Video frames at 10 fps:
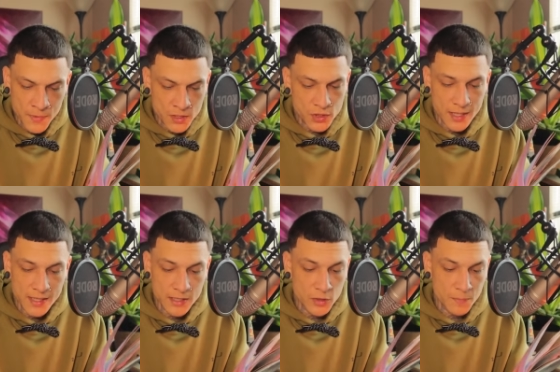Trade
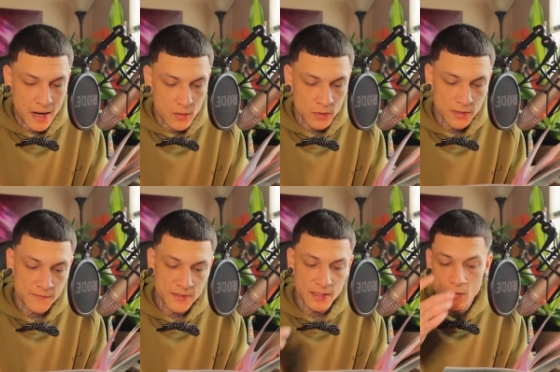in your
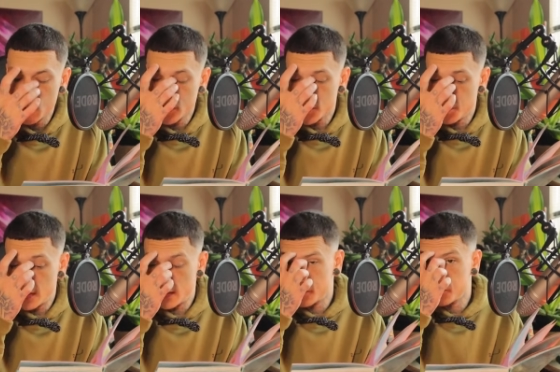powerlifting or
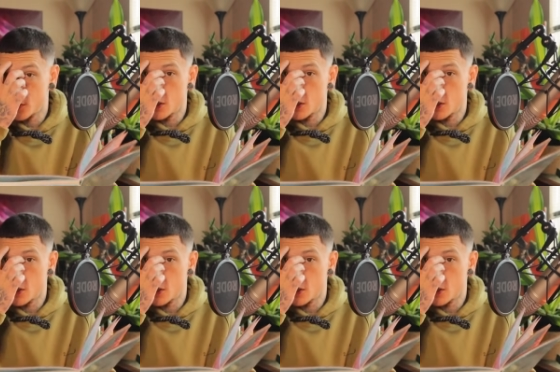spinning for